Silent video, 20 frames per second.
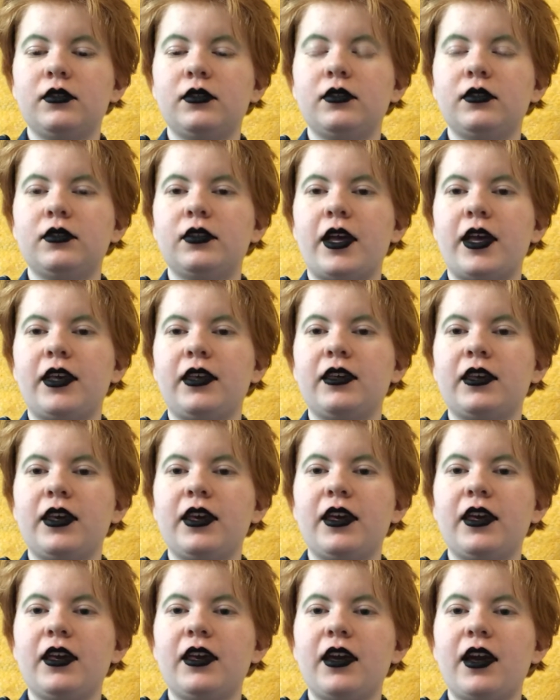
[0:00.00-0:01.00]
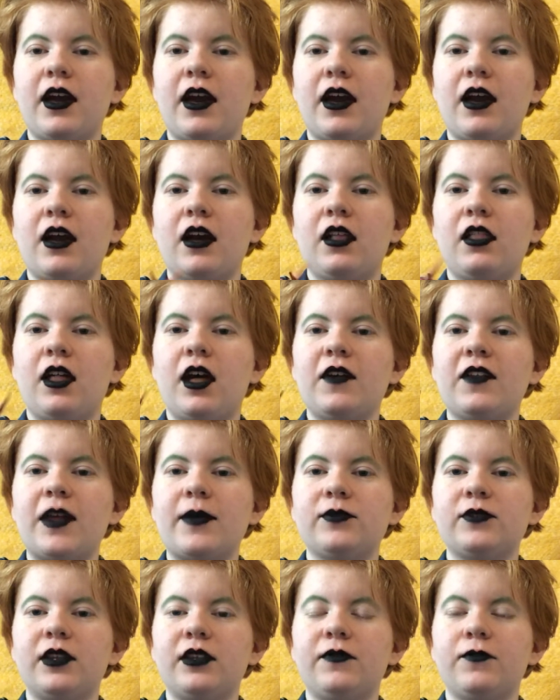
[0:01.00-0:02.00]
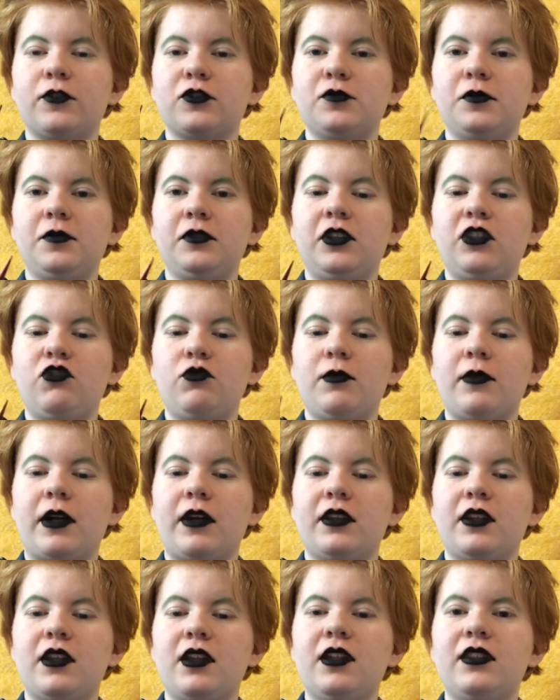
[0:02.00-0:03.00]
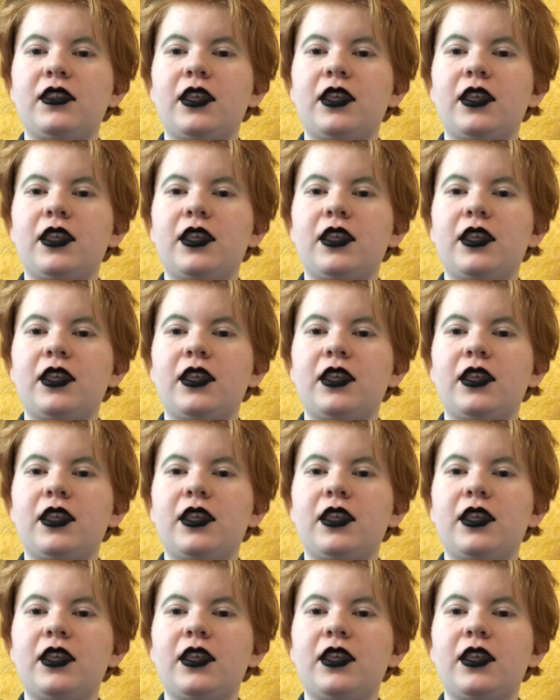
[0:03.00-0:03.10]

Like, a lot of times when I first teach people how to knit,